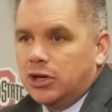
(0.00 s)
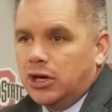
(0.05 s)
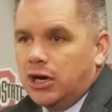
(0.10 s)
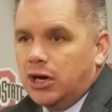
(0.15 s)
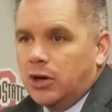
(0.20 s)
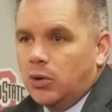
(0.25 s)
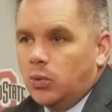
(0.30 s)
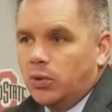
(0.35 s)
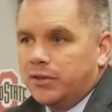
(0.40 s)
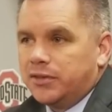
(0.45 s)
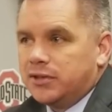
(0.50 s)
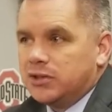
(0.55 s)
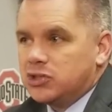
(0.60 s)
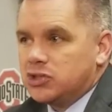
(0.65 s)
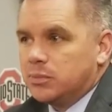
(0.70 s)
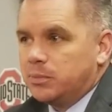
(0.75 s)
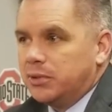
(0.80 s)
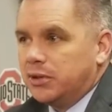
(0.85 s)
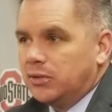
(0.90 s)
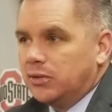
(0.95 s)
uh, with his
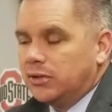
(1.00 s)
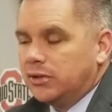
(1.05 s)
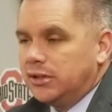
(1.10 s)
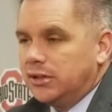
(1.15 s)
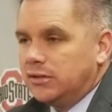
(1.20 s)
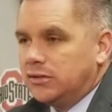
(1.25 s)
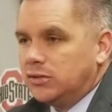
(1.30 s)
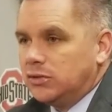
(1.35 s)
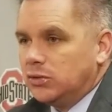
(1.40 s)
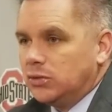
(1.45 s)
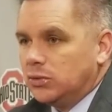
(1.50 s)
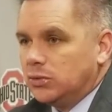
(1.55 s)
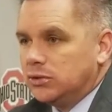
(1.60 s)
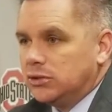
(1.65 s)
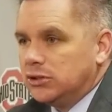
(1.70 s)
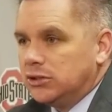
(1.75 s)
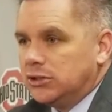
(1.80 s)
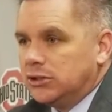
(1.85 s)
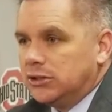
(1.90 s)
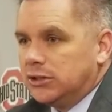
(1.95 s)
ability to
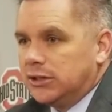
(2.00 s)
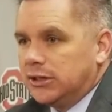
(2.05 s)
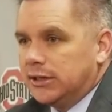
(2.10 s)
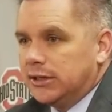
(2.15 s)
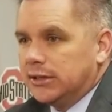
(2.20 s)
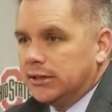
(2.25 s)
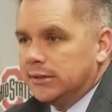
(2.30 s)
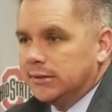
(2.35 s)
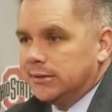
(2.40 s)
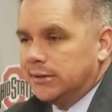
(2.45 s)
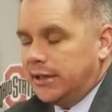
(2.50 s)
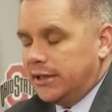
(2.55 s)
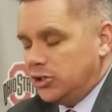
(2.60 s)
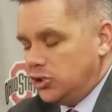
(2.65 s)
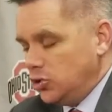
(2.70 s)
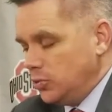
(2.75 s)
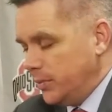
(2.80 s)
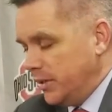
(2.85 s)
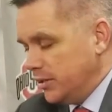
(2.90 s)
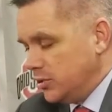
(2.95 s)
uh,
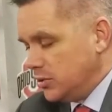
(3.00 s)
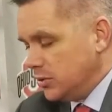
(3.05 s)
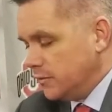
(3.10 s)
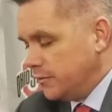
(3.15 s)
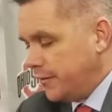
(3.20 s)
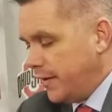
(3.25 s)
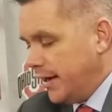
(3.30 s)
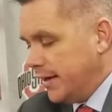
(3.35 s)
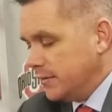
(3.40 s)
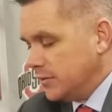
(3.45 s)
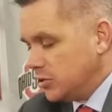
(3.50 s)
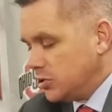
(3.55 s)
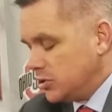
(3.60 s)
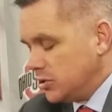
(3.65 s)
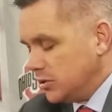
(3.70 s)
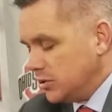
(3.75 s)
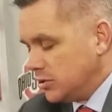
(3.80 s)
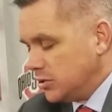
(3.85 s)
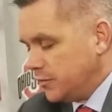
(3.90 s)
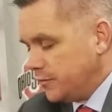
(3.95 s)
as you mentioned, five
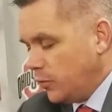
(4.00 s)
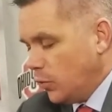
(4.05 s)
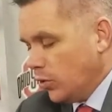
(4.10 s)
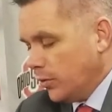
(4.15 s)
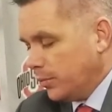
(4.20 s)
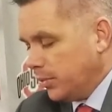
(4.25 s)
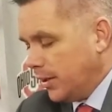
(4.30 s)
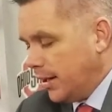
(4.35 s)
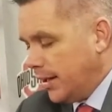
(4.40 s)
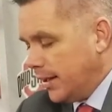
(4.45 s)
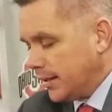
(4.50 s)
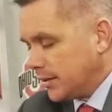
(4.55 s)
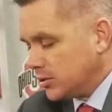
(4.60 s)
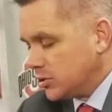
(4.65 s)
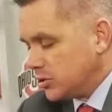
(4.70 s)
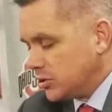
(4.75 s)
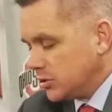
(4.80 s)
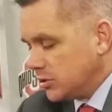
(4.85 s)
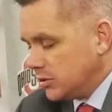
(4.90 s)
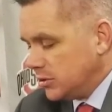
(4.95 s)
assists, four
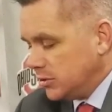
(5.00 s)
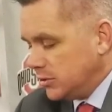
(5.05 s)
blocks,